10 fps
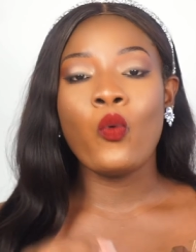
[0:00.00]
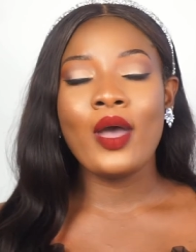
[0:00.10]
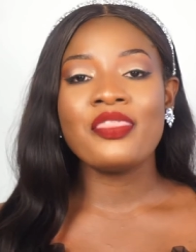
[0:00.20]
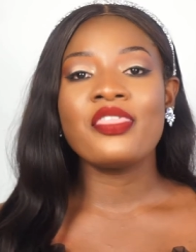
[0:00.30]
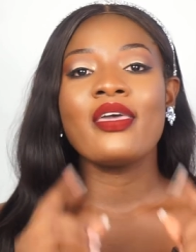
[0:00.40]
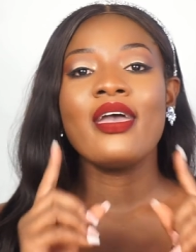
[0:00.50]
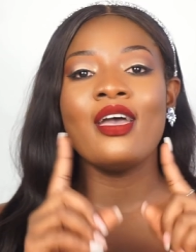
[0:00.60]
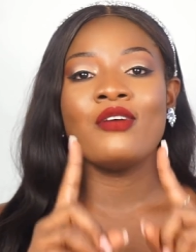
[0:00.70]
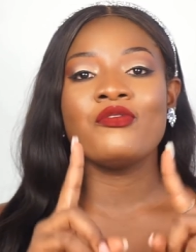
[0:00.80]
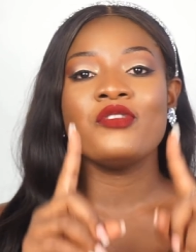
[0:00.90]
worth
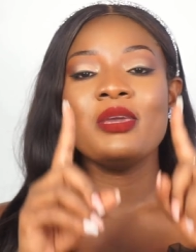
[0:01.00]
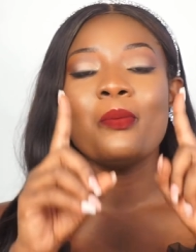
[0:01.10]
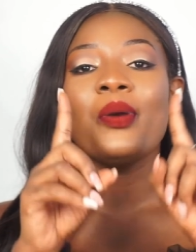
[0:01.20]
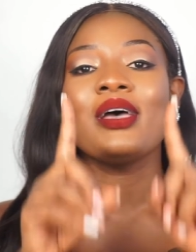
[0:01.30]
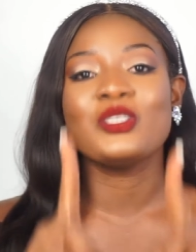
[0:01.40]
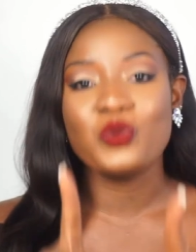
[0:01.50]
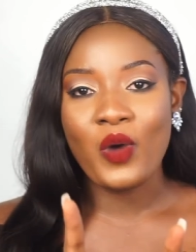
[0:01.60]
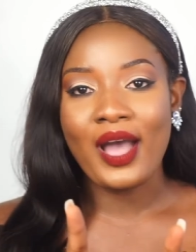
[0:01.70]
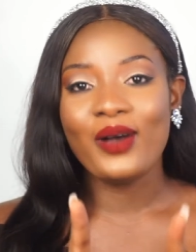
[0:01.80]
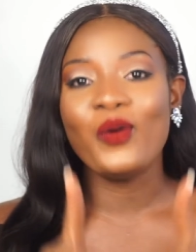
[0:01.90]
every peso
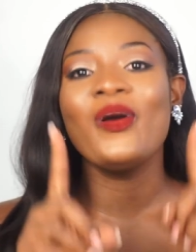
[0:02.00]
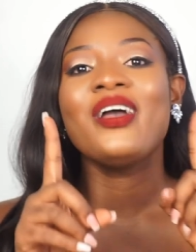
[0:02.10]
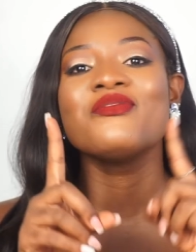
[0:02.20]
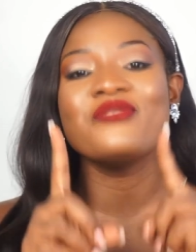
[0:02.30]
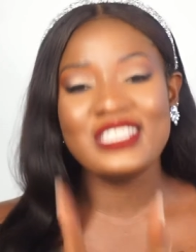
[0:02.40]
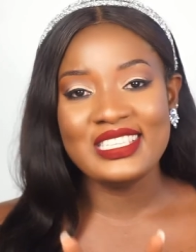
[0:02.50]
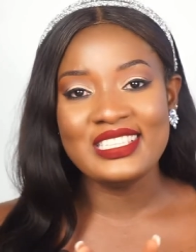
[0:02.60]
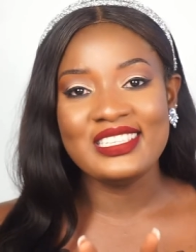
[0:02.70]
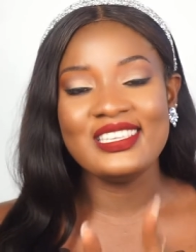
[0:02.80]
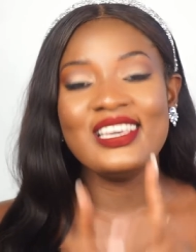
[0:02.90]
or every cedi.